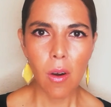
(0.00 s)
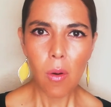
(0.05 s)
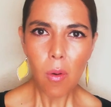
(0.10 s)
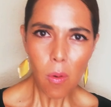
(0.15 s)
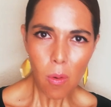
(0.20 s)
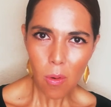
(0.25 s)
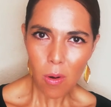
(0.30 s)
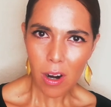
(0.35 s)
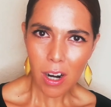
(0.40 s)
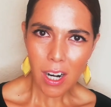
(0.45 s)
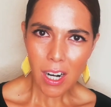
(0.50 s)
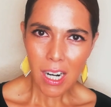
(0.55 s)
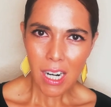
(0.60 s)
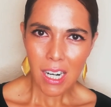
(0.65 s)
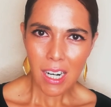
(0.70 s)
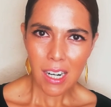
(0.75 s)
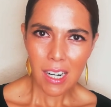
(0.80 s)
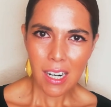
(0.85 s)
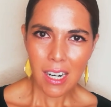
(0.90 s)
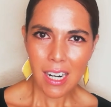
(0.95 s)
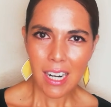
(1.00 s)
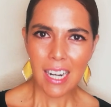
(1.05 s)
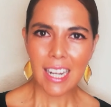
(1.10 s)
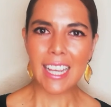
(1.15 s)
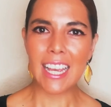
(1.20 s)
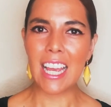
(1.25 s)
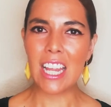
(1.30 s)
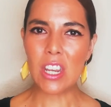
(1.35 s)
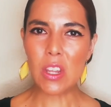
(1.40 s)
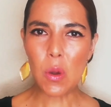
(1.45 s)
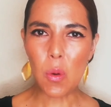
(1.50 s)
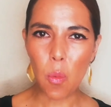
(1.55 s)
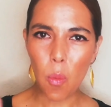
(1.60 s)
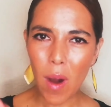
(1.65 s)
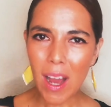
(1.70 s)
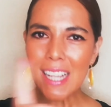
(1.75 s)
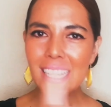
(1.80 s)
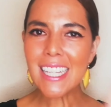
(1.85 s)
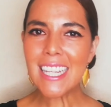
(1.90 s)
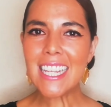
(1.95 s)
Or can you
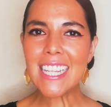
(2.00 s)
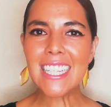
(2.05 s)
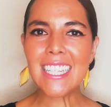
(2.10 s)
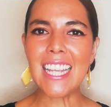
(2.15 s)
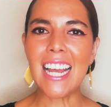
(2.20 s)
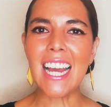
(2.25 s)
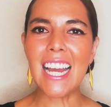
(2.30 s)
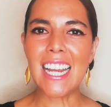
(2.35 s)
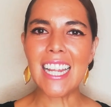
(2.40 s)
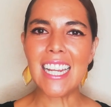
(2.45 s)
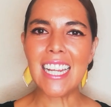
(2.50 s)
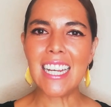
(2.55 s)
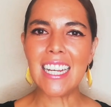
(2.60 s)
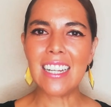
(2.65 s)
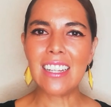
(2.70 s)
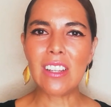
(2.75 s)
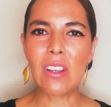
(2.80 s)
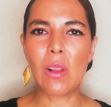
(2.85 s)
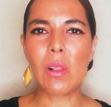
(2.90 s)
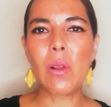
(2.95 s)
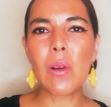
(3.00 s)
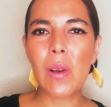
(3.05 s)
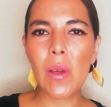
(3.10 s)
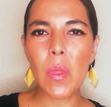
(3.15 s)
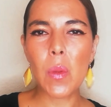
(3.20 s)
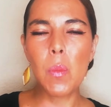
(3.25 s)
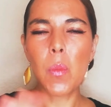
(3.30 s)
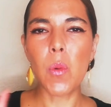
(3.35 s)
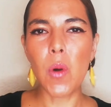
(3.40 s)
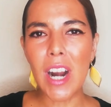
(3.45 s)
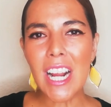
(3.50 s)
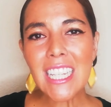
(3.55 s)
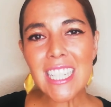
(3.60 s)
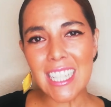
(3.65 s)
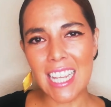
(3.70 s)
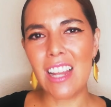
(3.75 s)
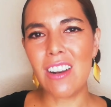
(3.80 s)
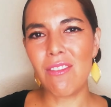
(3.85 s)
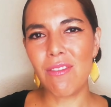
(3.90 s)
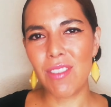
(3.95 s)
wisely decide to look at the bright
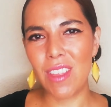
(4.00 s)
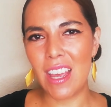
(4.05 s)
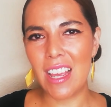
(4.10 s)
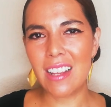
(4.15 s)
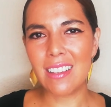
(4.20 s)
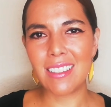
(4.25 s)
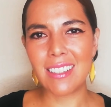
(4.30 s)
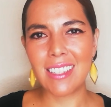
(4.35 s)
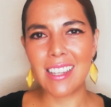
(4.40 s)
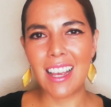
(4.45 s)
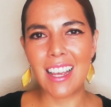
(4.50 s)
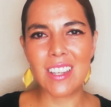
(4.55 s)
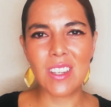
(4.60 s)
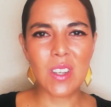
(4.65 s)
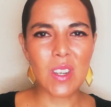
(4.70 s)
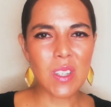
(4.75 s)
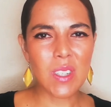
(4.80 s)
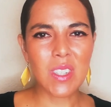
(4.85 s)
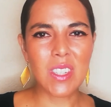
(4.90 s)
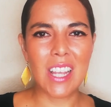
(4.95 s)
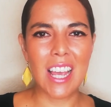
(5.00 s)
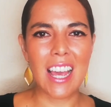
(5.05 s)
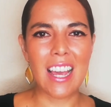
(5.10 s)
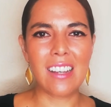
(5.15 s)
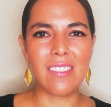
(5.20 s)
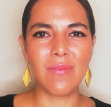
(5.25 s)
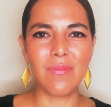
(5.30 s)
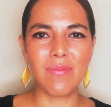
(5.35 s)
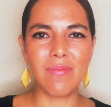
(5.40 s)
side of things and just say,